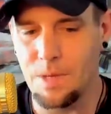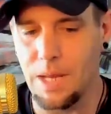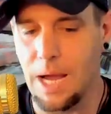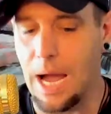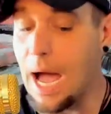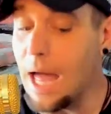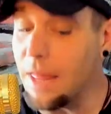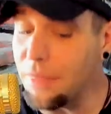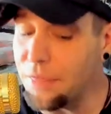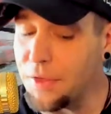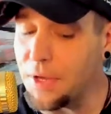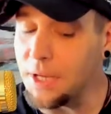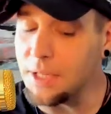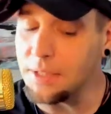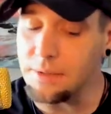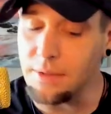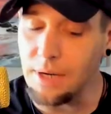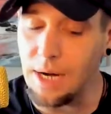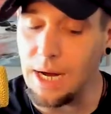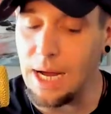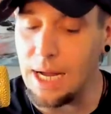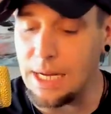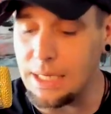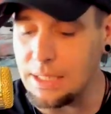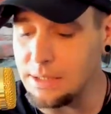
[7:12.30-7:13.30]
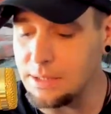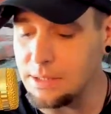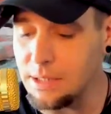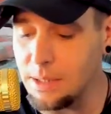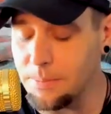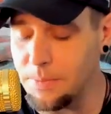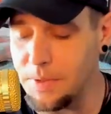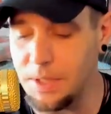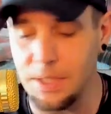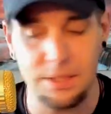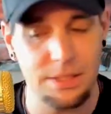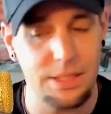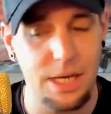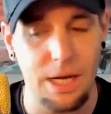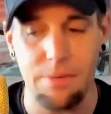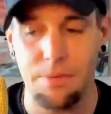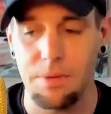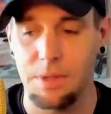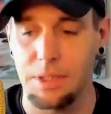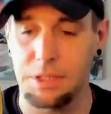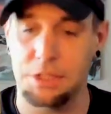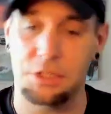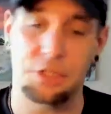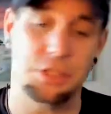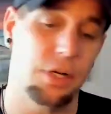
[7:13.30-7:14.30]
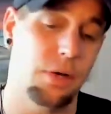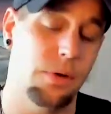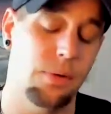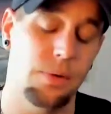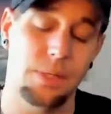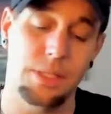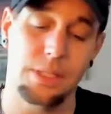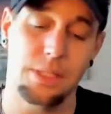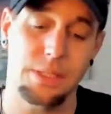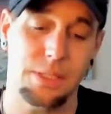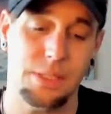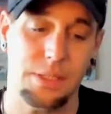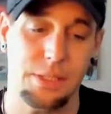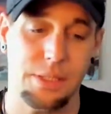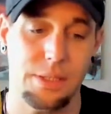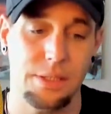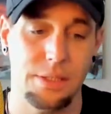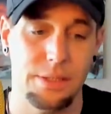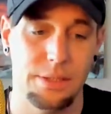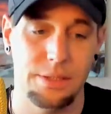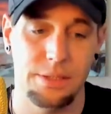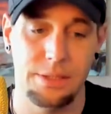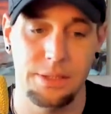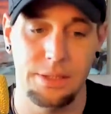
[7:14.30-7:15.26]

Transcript: I think they're hiding something. It's not really showing in here.